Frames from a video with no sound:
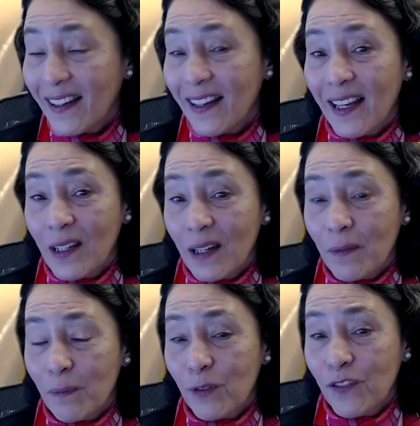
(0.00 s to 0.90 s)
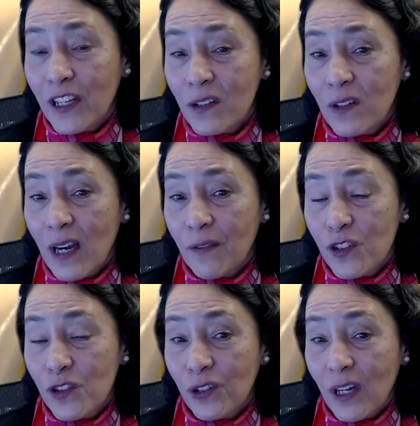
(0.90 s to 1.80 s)
And a professor,
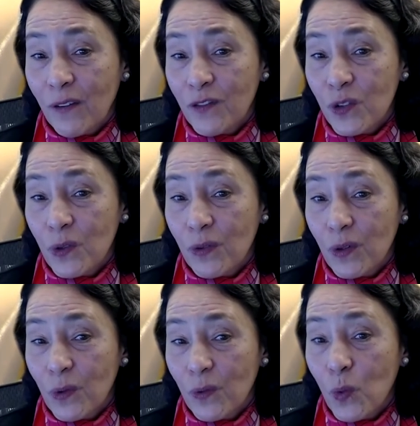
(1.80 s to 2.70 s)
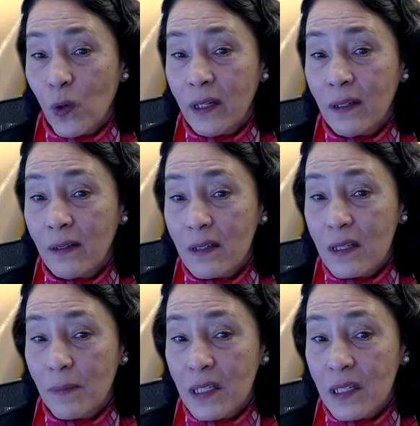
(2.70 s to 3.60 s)
after, after one
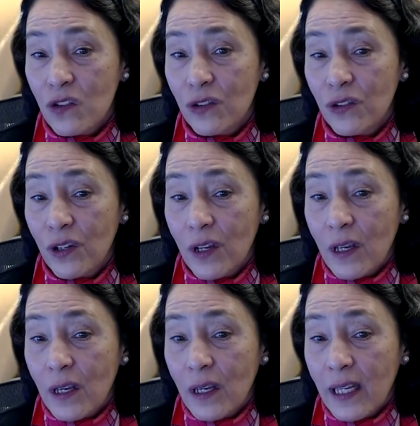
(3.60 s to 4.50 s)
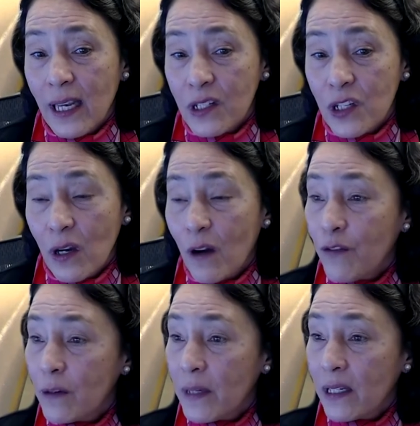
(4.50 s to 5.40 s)
semester, he actually
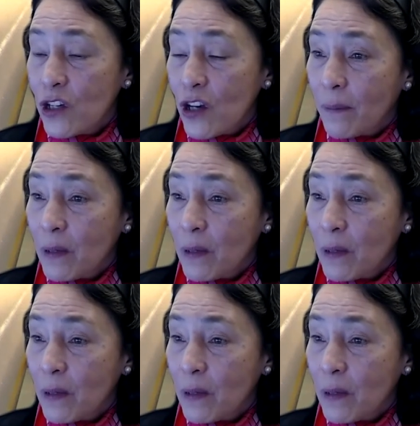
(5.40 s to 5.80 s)
offered me a job.